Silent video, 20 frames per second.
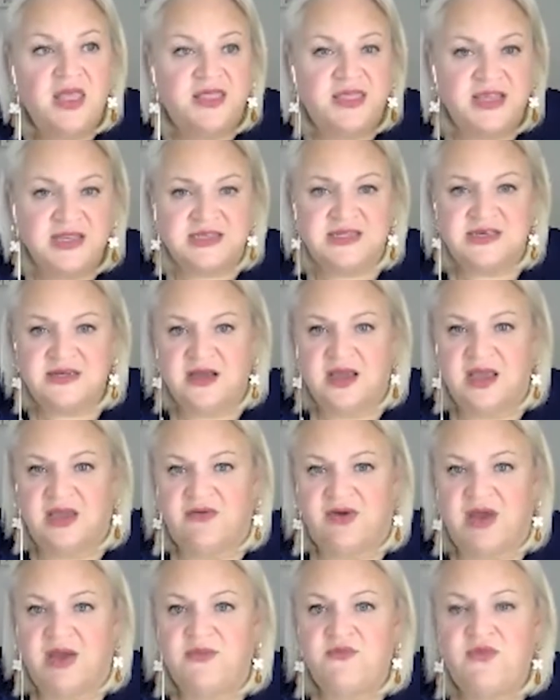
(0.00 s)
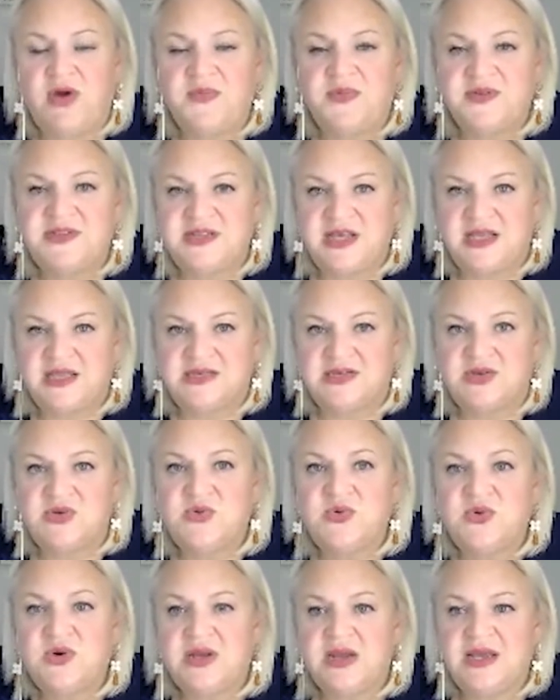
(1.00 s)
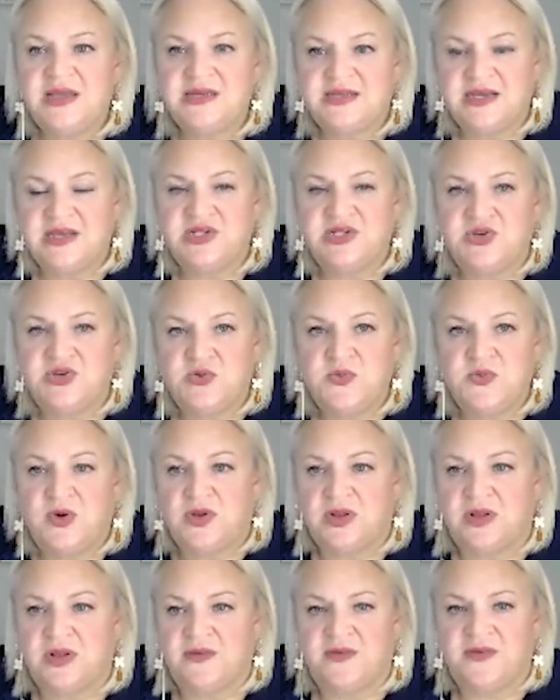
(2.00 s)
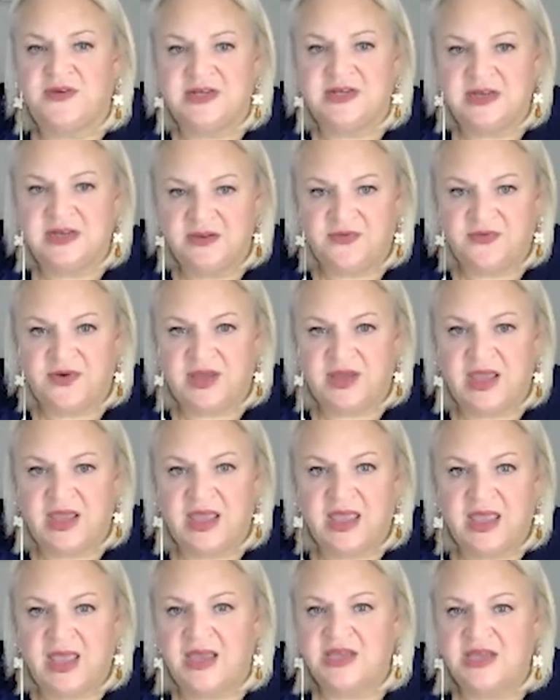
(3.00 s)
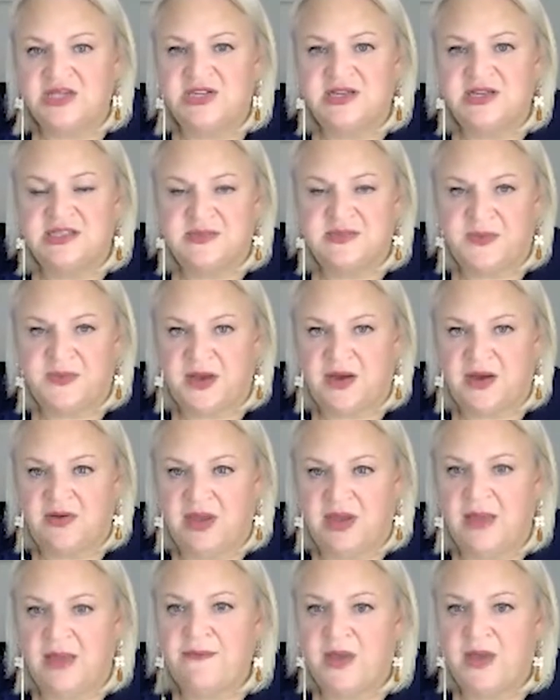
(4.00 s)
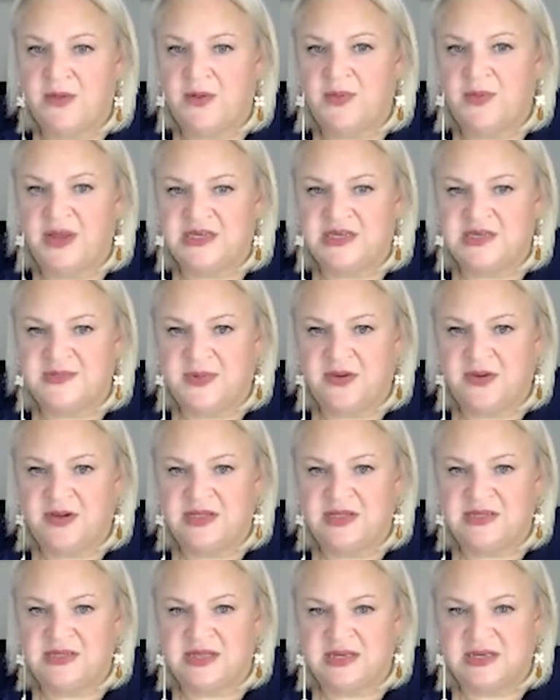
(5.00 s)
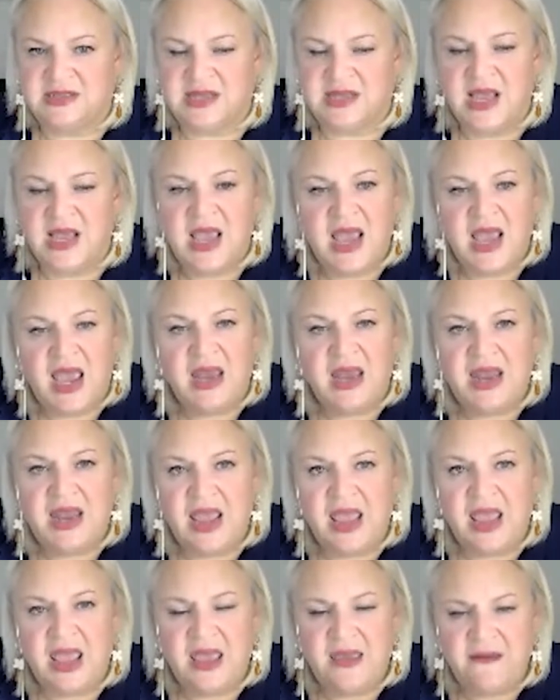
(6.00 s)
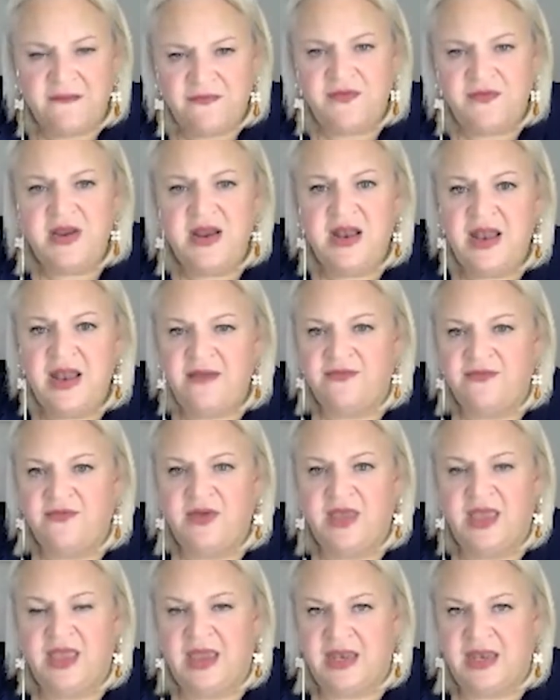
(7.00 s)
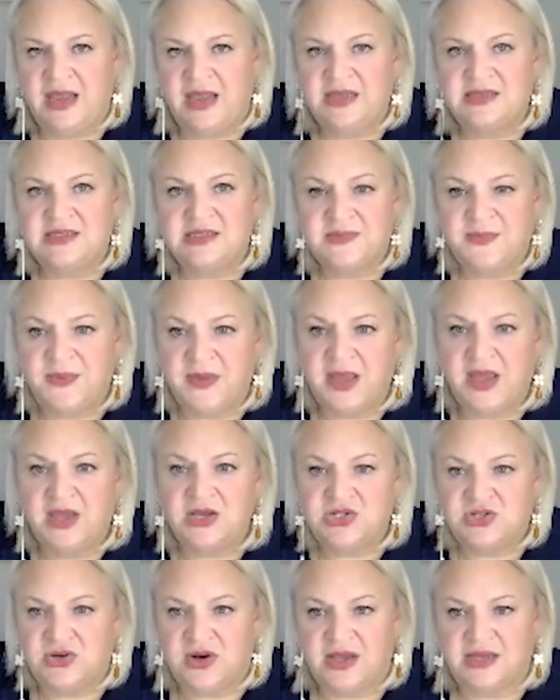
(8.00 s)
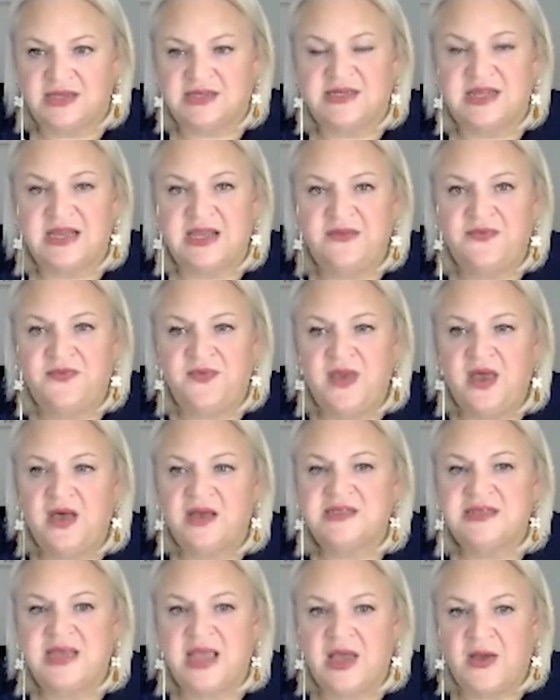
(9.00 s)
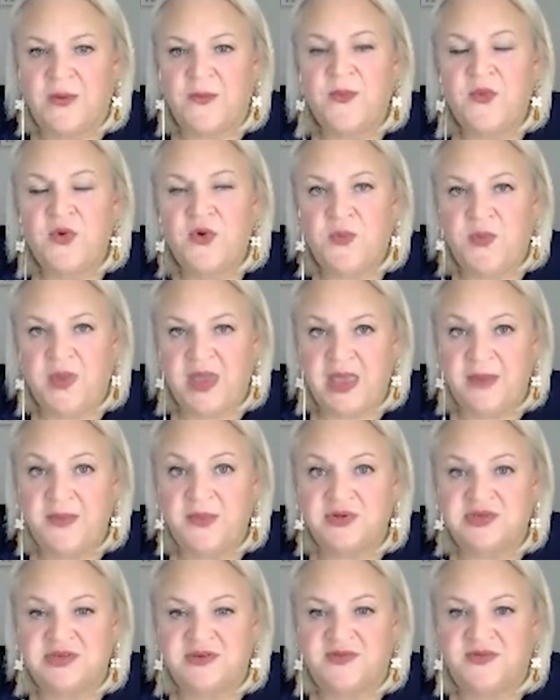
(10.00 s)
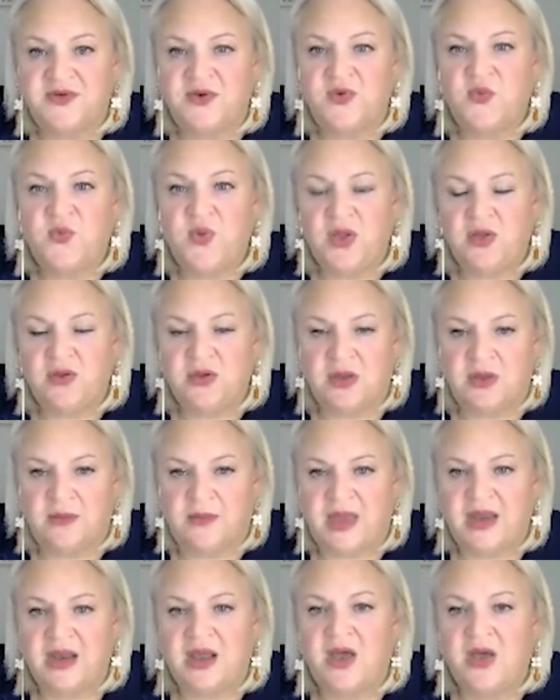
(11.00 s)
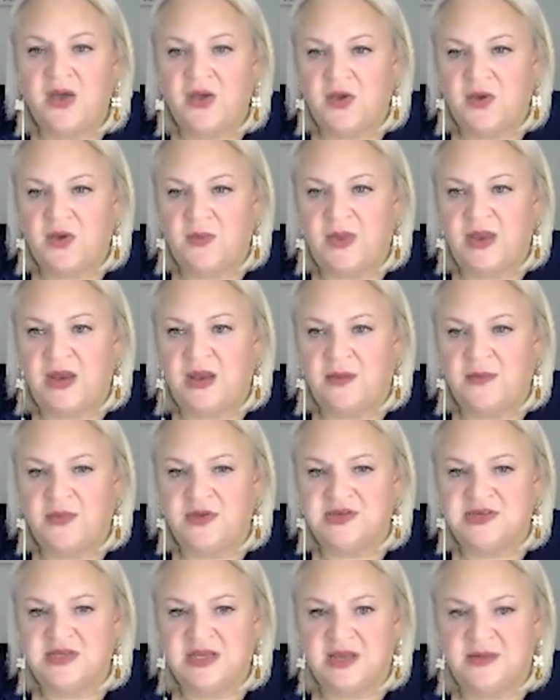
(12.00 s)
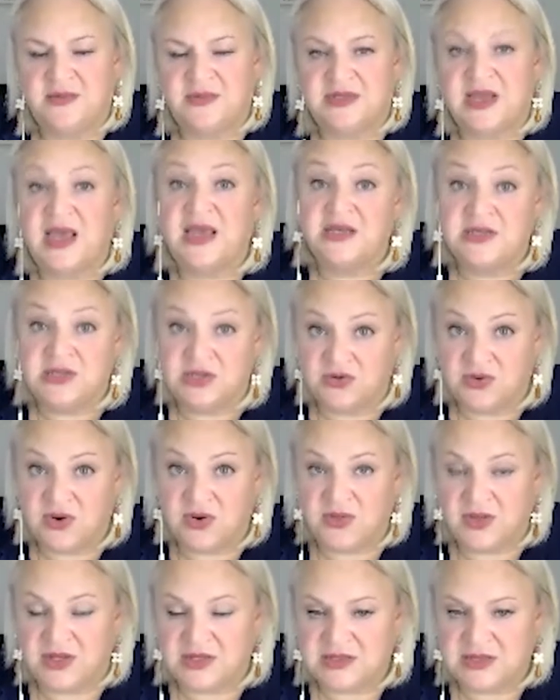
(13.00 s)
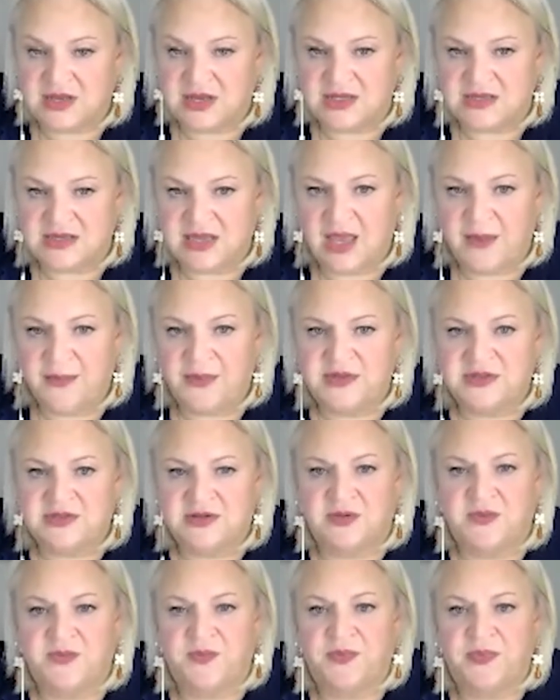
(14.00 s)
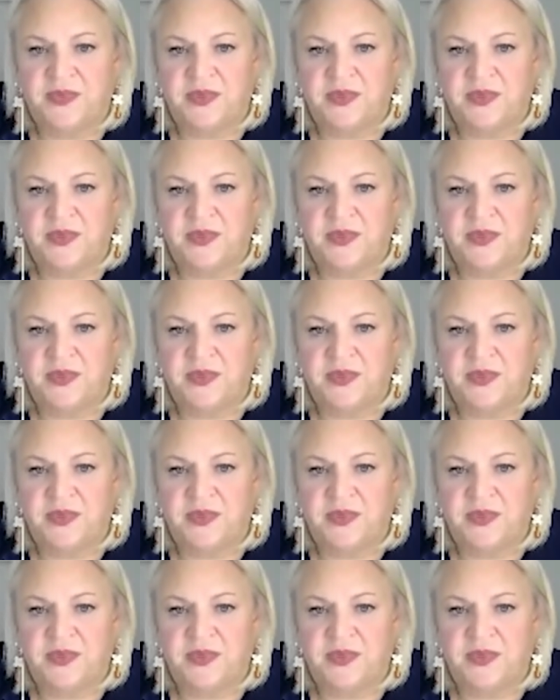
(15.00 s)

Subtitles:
This diagram represents an organisational model for delivering engaging, inspiring and memorable experiences. And every level here needs to be addressed if we are to help more people to feel welcome and at home in our museums and to grow their science capital.